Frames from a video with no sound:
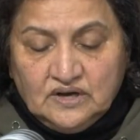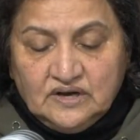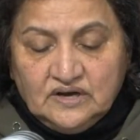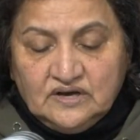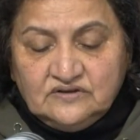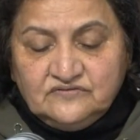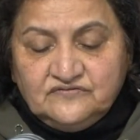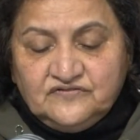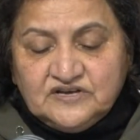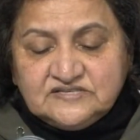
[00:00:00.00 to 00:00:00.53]

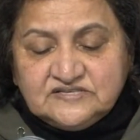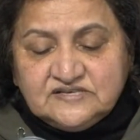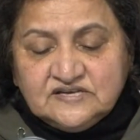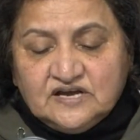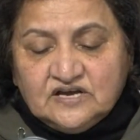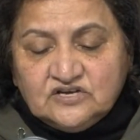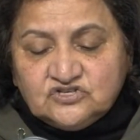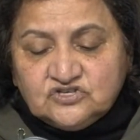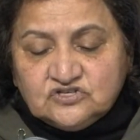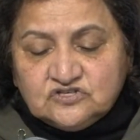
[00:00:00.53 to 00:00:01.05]

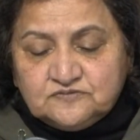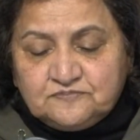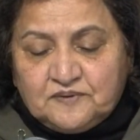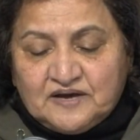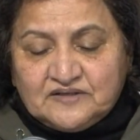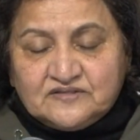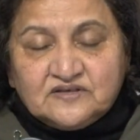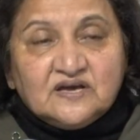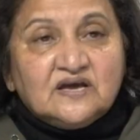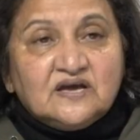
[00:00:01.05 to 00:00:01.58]
Investigations by
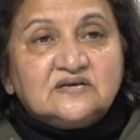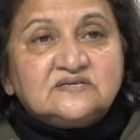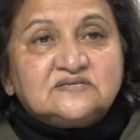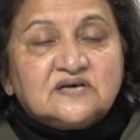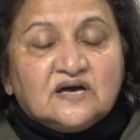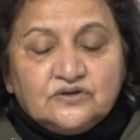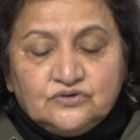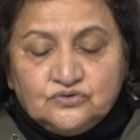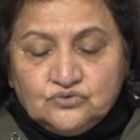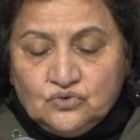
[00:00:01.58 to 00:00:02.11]
the
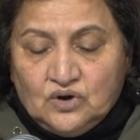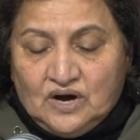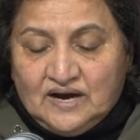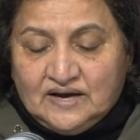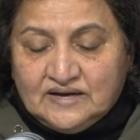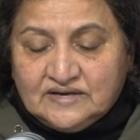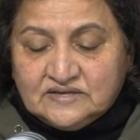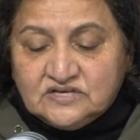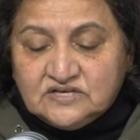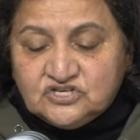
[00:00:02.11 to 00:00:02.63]
SIU are
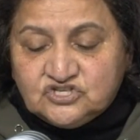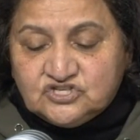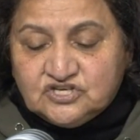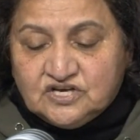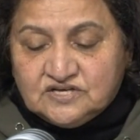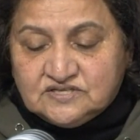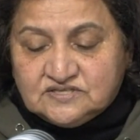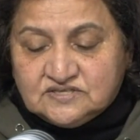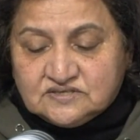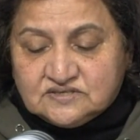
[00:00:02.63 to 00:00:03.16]

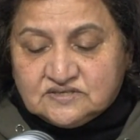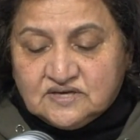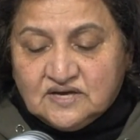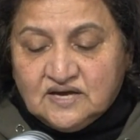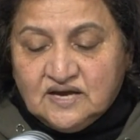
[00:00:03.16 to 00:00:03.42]
initiated